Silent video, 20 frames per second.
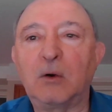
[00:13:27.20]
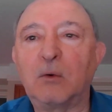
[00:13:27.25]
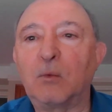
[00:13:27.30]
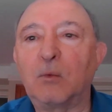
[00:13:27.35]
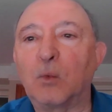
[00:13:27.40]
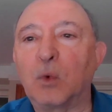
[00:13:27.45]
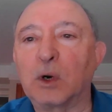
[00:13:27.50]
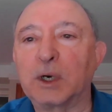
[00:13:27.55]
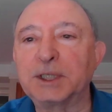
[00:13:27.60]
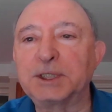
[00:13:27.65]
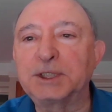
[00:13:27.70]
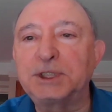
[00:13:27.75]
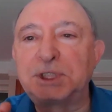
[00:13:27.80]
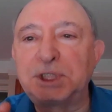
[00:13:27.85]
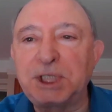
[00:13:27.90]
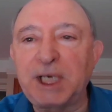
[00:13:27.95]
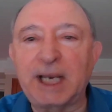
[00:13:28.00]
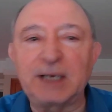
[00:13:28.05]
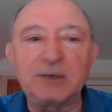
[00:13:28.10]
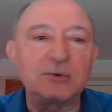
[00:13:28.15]
were
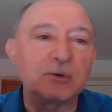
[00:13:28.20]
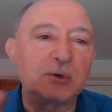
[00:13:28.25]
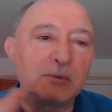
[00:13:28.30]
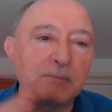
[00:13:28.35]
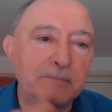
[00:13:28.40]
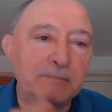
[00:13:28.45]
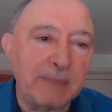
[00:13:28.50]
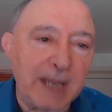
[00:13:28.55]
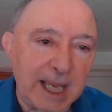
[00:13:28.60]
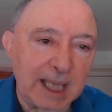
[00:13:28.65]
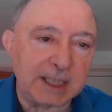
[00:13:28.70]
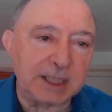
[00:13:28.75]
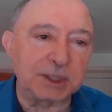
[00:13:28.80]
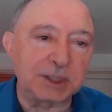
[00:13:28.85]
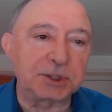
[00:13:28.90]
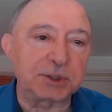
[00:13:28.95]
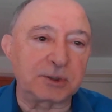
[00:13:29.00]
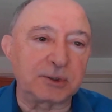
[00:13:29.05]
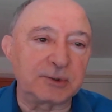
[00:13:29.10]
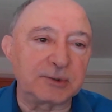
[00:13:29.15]
general
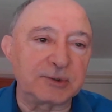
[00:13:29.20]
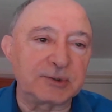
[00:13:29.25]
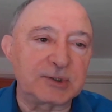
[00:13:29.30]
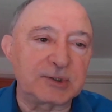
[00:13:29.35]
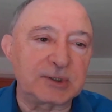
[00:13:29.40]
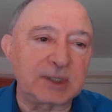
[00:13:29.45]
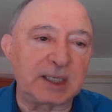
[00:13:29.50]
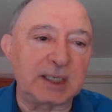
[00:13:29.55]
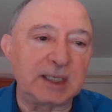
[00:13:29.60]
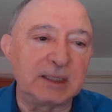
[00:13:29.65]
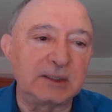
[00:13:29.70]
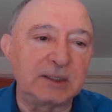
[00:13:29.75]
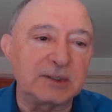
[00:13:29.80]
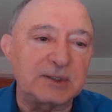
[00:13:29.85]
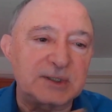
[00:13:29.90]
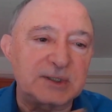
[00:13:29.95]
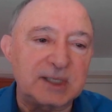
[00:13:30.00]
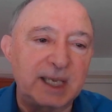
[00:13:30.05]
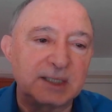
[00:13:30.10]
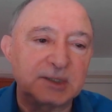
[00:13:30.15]
managers in the
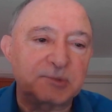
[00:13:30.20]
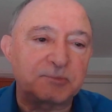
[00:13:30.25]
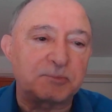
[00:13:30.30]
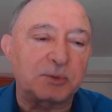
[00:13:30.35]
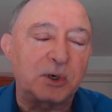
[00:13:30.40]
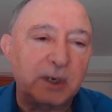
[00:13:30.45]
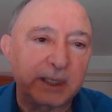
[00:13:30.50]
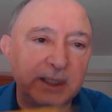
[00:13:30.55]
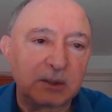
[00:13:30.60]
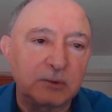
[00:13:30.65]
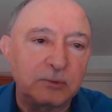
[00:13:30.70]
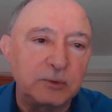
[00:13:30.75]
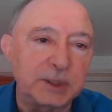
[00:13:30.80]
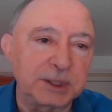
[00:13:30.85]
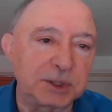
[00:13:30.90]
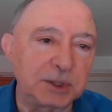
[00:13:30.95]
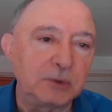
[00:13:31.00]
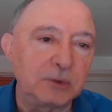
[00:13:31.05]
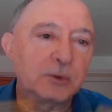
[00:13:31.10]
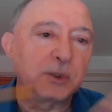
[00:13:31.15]
sense, Brian, in
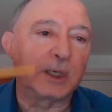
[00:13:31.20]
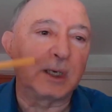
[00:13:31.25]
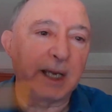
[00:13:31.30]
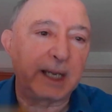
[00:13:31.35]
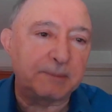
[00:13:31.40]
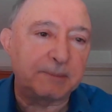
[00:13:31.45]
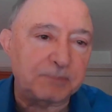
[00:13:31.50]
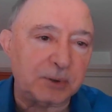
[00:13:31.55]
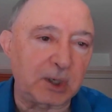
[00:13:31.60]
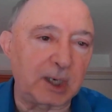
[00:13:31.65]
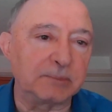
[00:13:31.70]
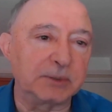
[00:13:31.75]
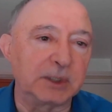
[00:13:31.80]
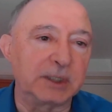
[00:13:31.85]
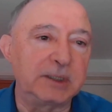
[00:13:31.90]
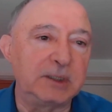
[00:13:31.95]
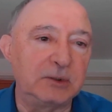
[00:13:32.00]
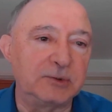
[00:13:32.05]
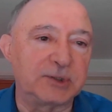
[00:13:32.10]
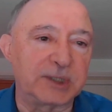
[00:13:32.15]
which you and I
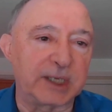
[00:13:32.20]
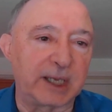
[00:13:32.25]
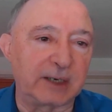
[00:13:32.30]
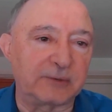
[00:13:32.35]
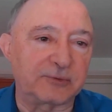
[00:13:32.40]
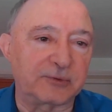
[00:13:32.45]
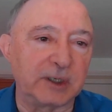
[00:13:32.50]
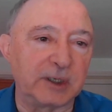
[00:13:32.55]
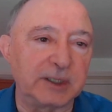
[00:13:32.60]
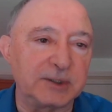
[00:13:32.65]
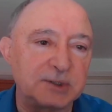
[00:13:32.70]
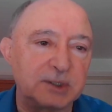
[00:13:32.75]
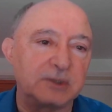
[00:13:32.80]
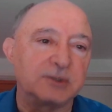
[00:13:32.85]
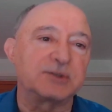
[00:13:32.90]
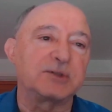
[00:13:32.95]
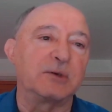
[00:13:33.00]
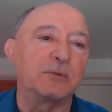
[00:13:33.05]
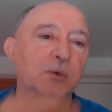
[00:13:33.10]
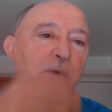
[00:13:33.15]
probably use that phrase.
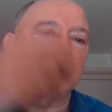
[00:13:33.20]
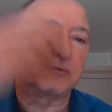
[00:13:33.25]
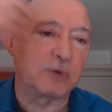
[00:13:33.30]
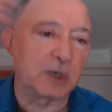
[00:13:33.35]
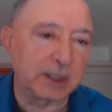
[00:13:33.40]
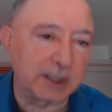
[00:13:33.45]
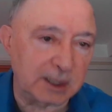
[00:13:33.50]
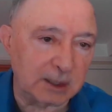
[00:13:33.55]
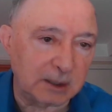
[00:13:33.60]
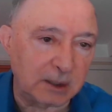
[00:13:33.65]
Someone running a